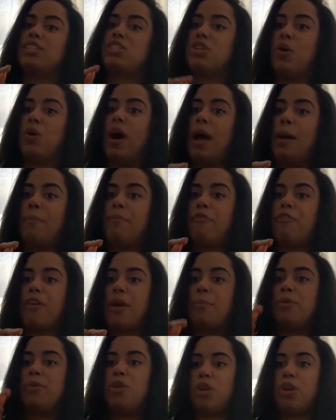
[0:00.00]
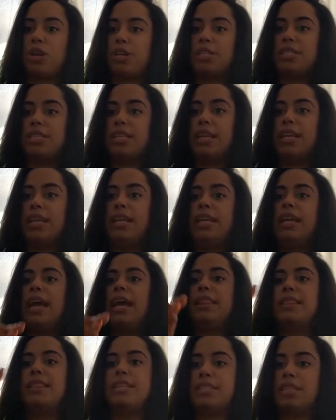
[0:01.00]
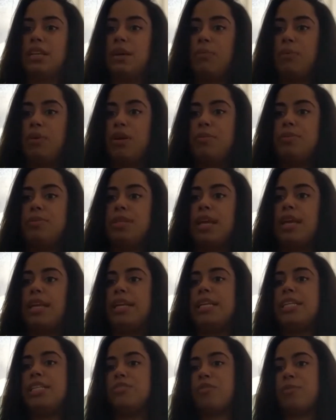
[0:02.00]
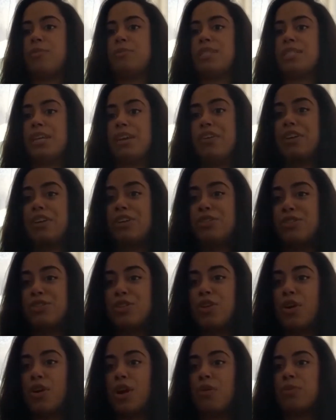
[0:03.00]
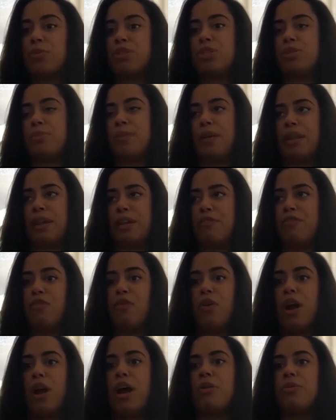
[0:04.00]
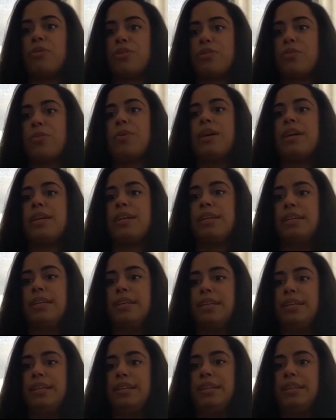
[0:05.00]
So, I'm from New York City and the suburbs, and he's from Syracuse, New York, which is about like four hours away.